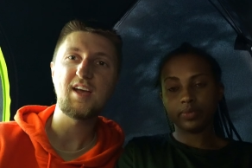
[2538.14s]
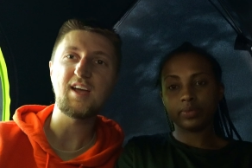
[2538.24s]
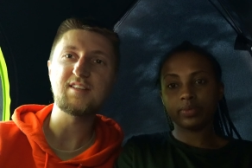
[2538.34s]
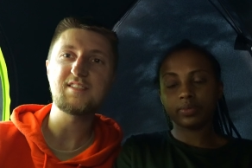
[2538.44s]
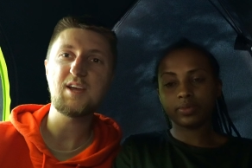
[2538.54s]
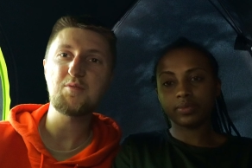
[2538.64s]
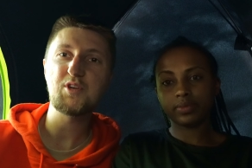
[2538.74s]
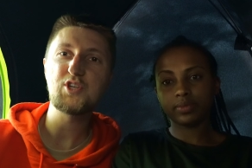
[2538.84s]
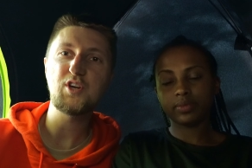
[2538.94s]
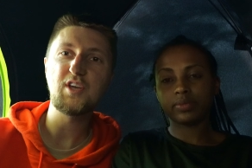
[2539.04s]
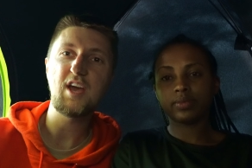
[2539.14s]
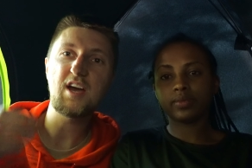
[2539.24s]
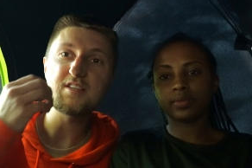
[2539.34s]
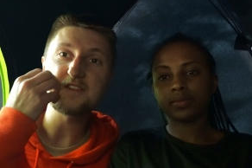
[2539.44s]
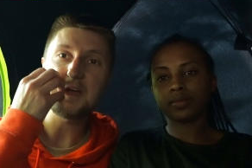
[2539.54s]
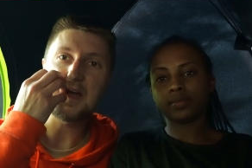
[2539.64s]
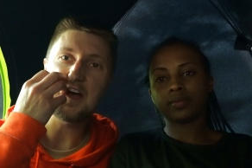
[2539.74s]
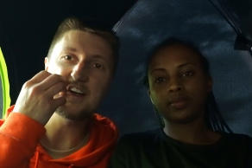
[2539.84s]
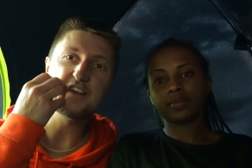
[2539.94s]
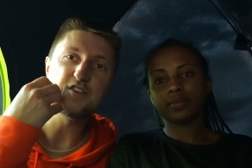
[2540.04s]
Speaker 1: And today I want to share you guys
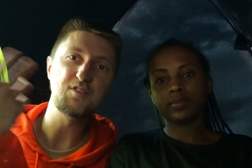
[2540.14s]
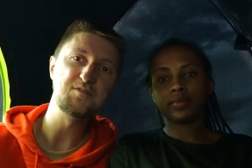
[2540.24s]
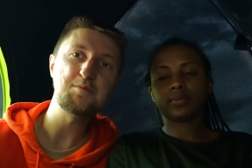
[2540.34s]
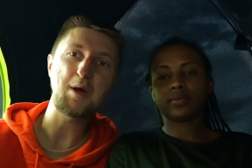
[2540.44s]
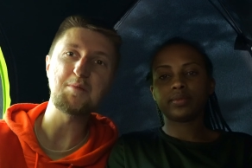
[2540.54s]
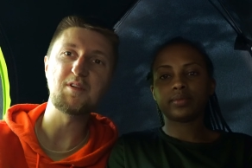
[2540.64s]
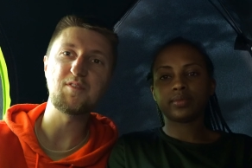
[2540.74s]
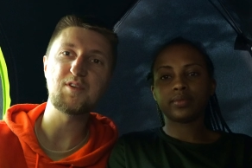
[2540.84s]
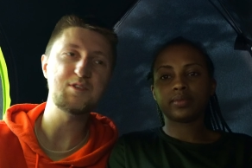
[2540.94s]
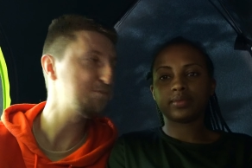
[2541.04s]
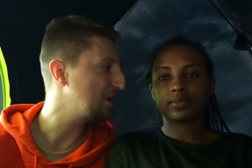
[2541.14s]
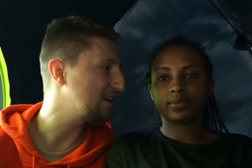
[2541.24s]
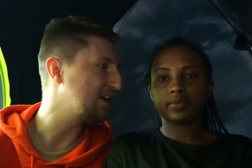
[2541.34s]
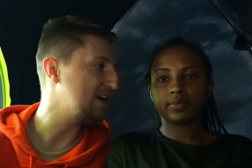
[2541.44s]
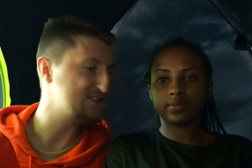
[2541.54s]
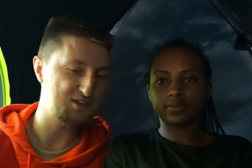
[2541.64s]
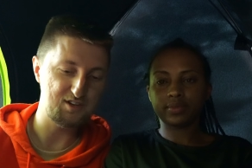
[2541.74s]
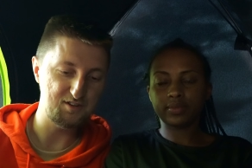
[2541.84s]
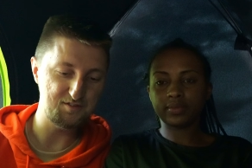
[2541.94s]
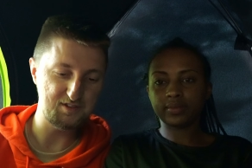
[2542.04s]
another popular verse you probably guys heard
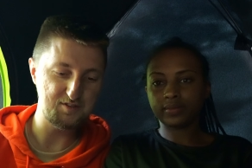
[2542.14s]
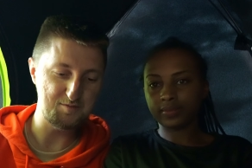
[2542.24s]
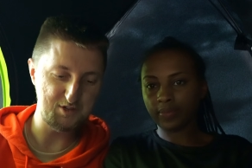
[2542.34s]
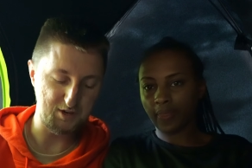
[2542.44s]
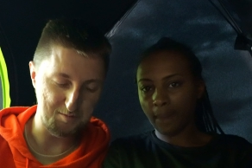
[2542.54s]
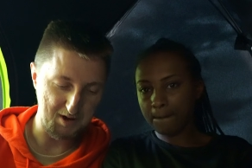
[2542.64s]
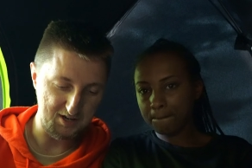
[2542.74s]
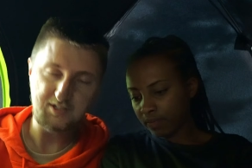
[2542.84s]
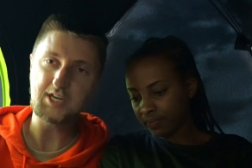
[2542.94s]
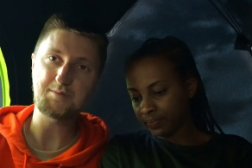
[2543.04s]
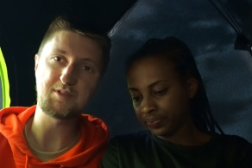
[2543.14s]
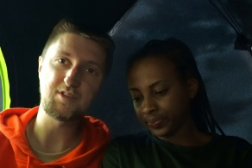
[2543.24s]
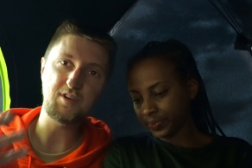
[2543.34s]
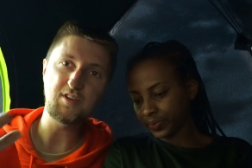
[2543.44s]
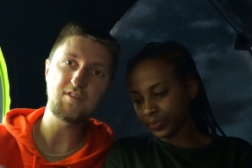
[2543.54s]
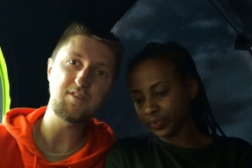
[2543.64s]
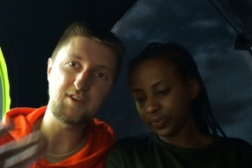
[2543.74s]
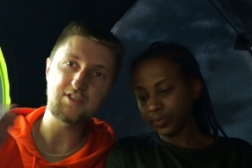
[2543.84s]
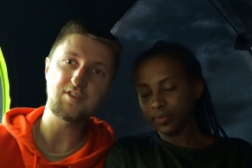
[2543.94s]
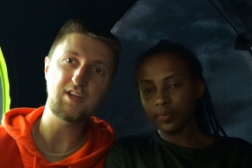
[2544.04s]
of. It's from Jeremiah chapter 33
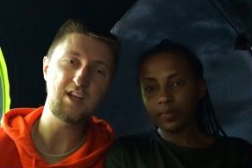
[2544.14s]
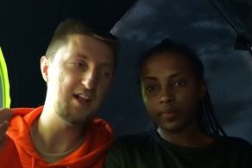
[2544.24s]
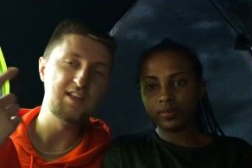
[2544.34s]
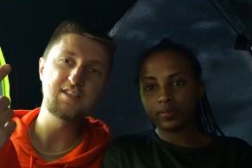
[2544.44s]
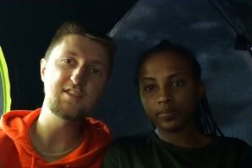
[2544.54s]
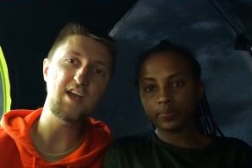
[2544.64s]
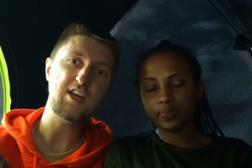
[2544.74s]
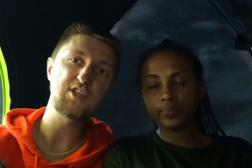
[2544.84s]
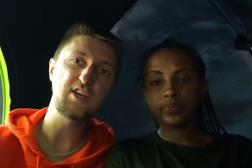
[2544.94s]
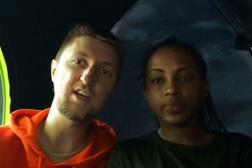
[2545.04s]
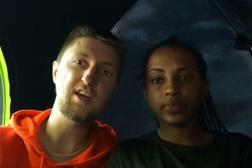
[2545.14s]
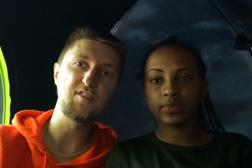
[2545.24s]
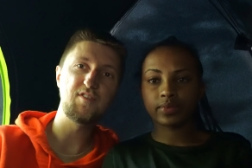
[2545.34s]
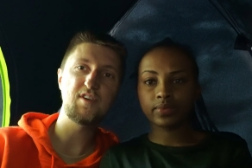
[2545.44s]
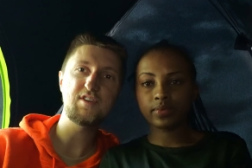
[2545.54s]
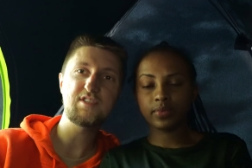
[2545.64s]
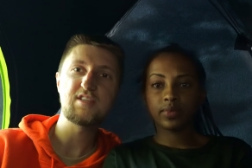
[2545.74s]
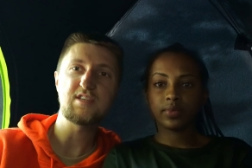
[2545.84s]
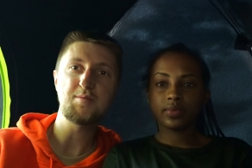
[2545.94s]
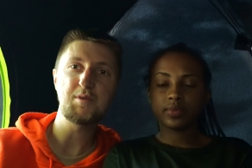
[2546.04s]
verse 3. This is actually, I got a verse
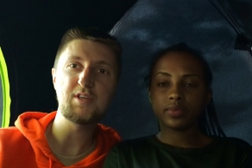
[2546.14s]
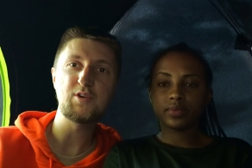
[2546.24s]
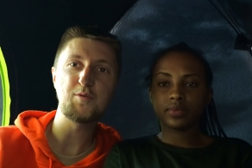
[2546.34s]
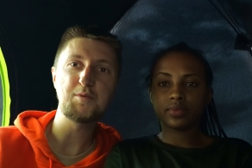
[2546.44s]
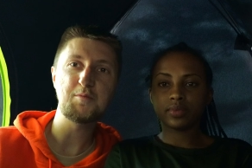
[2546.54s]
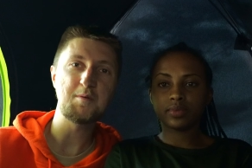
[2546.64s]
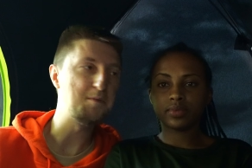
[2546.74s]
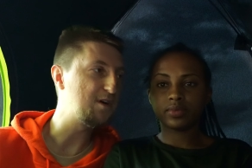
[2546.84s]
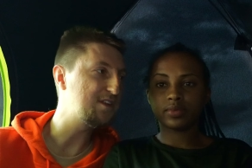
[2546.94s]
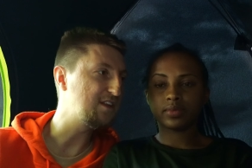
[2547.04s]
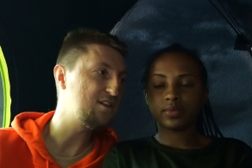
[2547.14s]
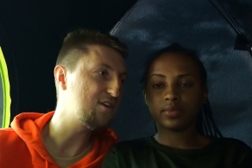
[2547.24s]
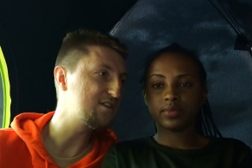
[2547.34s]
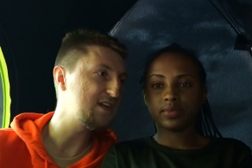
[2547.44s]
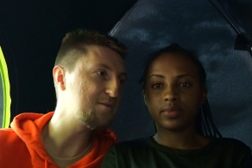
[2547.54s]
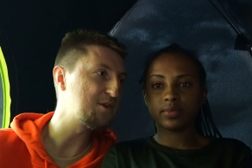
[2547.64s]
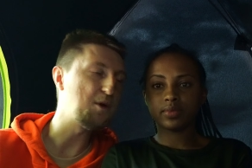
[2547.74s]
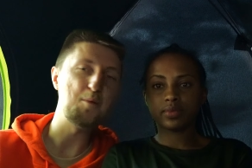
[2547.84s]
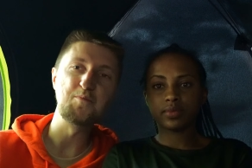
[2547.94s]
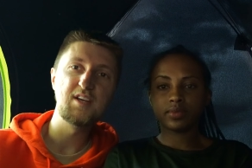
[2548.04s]
somebody told me on my birthday a long time
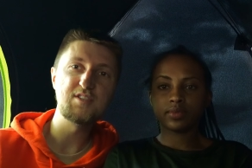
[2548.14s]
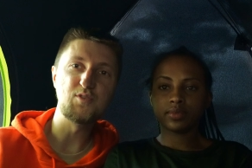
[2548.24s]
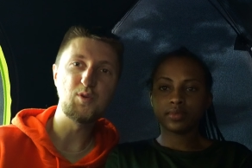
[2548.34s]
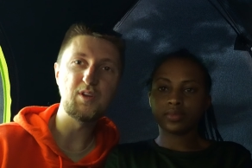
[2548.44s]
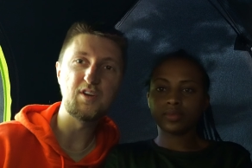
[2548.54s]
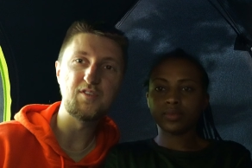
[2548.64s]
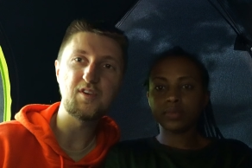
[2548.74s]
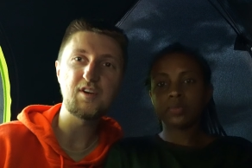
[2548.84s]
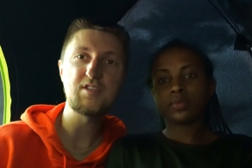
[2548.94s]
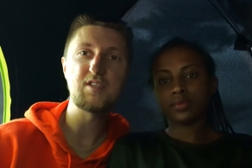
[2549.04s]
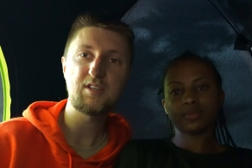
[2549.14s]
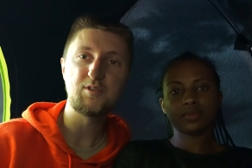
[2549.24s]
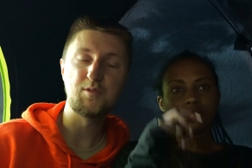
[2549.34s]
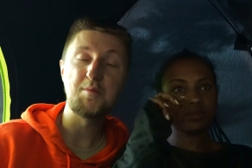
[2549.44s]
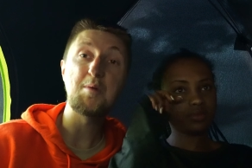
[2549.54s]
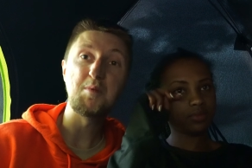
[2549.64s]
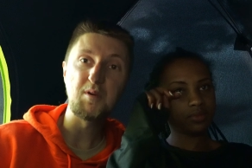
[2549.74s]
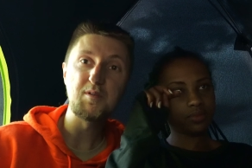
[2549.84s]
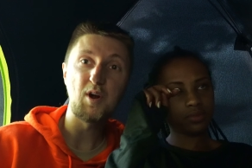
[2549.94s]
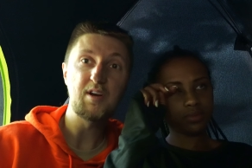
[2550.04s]
ago. It's a really good verse to remember
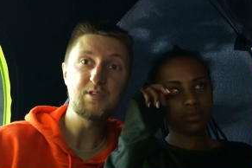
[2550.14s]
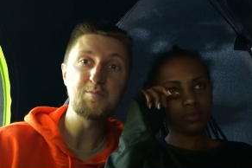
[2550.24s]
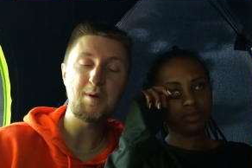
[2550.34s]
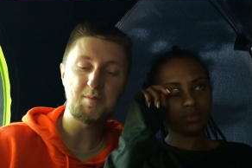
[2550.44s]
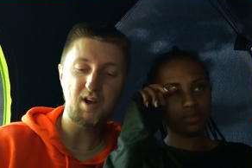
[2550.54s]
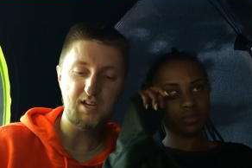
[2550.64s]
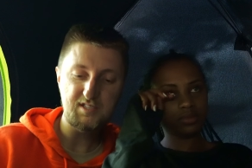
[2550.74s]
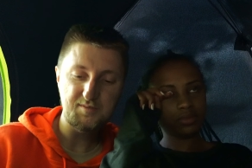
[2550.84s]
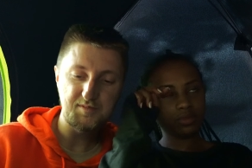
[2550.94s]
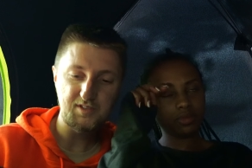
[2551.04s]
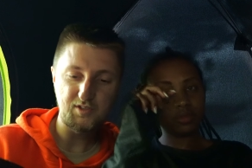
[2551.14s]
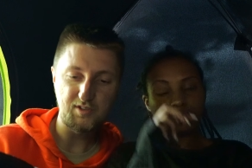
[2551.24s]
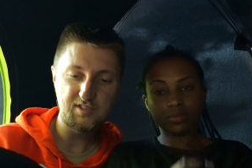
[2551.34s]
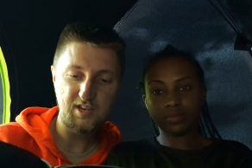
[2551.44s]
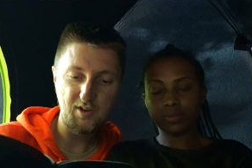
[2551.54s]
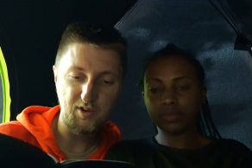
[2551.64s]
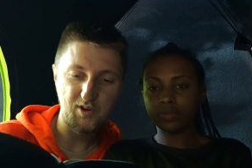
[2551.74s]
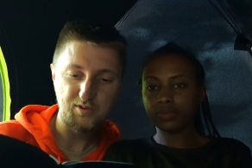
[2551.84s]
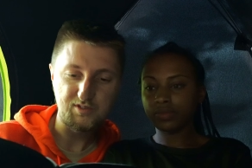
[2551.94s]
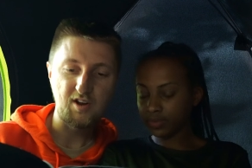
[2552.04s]
or to memorize. So this is how it
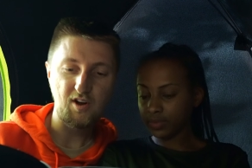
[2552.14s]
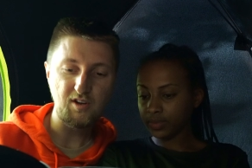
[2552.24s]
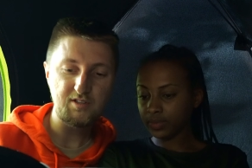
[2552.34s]
goes. Call